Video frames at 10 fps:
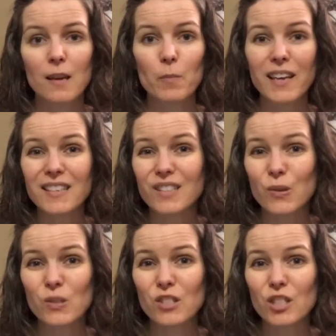because
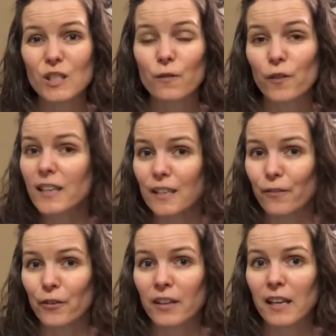those just fit
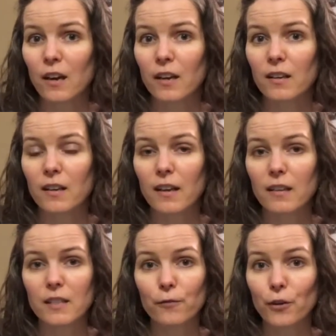differently on
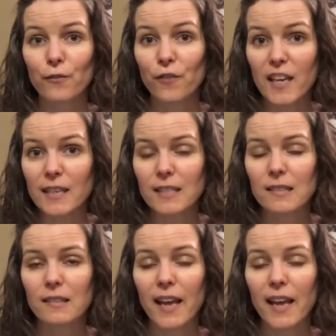different feet.